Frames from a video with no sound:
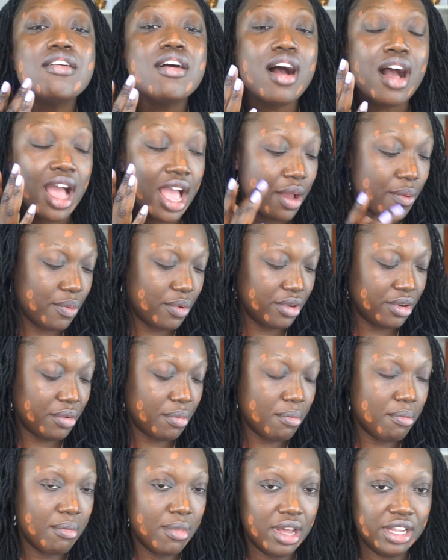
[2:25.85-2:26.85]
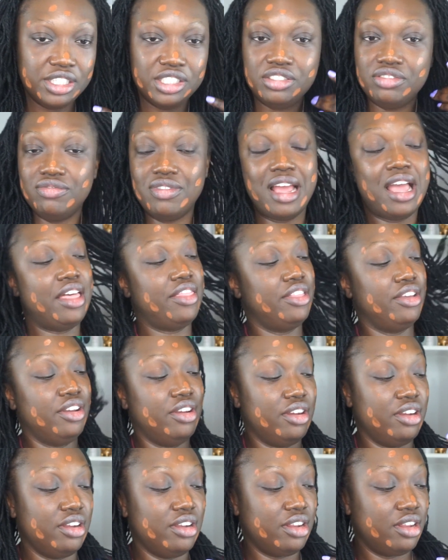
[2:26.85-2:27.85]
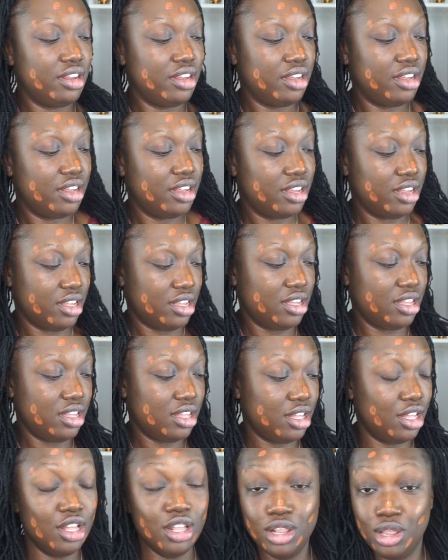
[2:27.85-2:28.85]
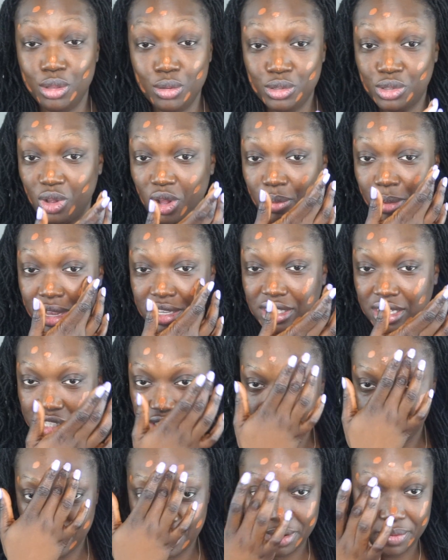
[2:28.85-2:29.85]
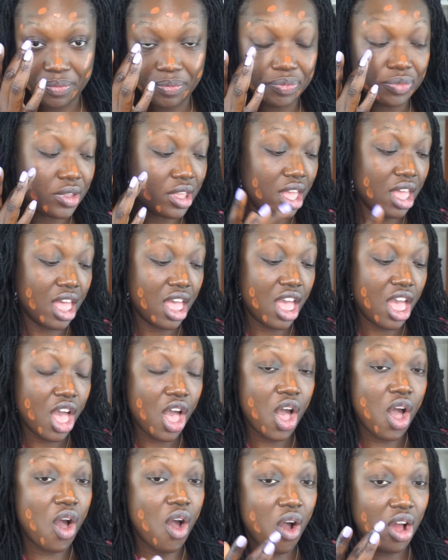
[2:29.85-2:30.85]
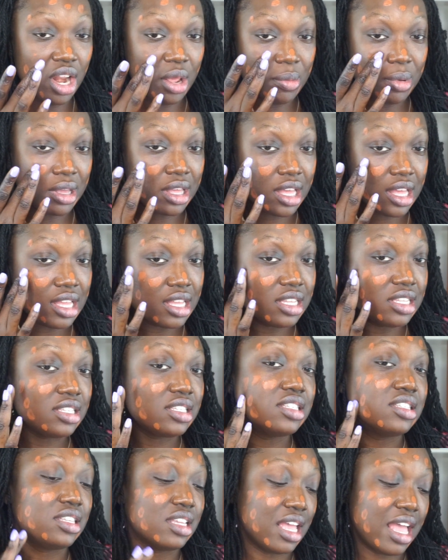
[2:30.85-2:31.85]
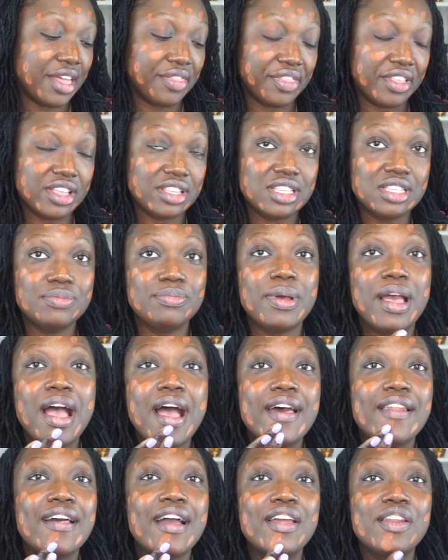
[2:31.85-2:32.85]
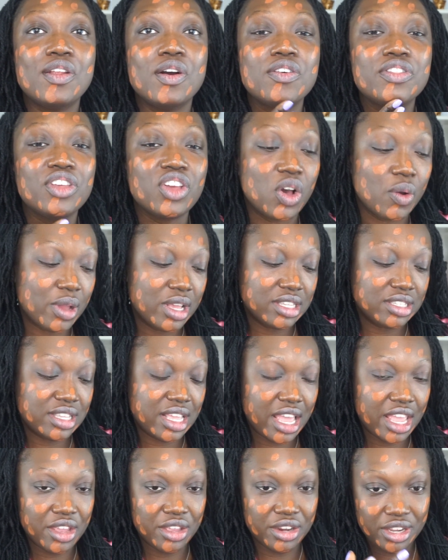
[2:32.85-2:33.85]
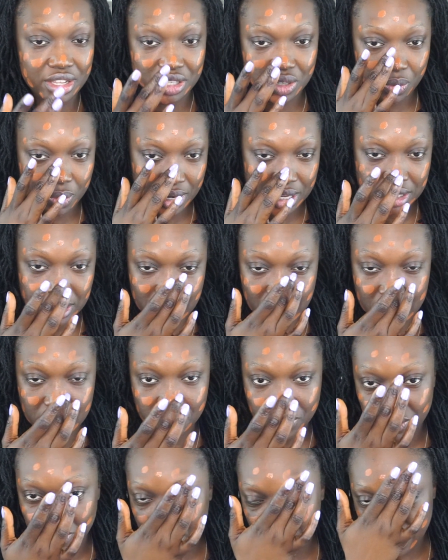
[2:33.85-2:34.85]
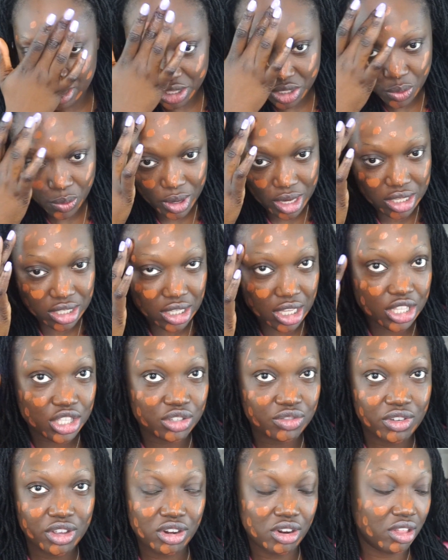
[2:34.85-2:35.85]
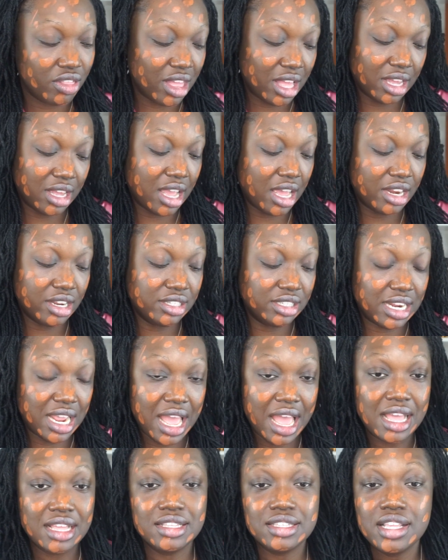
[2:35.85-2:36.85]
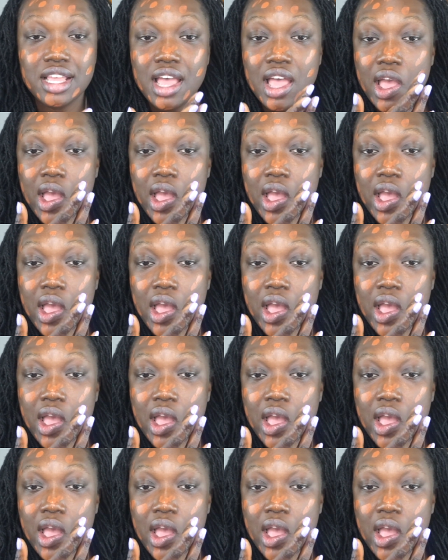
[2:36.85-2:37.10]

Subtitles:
I would much rather lose all my sunscreen. Only because, and this is bad, I know they always say you need to wear sunscreen, you need to wear sunscreen, all that kind of jazz.